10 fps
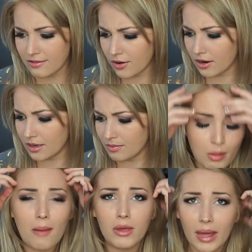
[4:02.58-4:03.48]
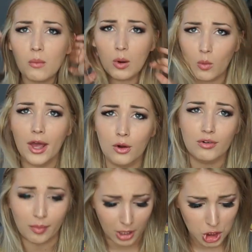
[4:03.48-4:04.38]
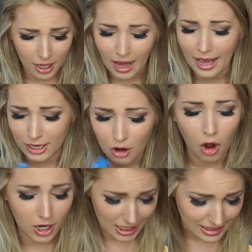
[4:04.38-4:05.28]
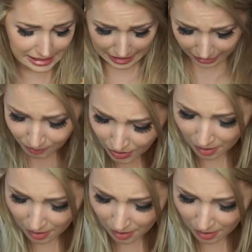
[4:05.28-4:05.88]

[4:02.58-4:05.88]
ever. You probably like went way over budget. I can already see.